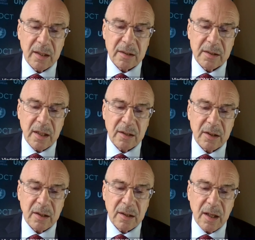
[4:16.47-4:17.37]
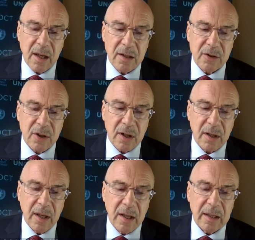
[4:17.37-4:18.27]
in Central
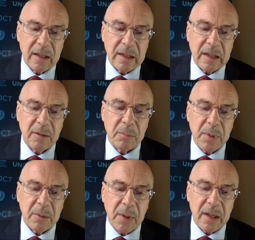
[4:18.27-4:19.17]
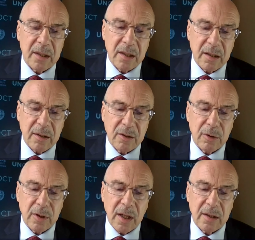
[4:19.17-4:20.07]
Asia in implementing
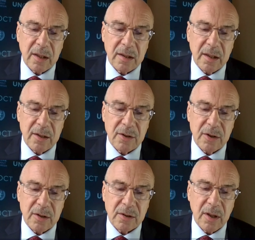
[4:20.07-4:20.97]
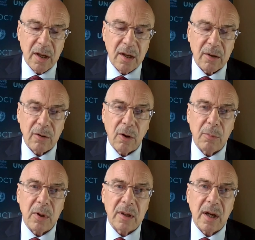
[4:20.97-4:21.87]
the United Nations
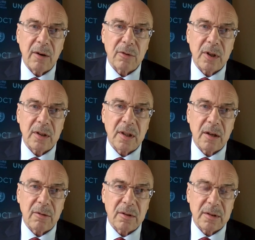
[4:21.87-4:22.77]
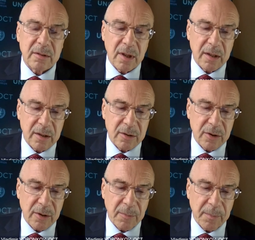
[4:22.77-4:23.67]
Global Counterterrorist
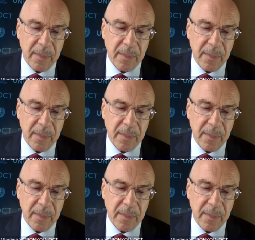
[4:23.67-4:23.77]
Strategy.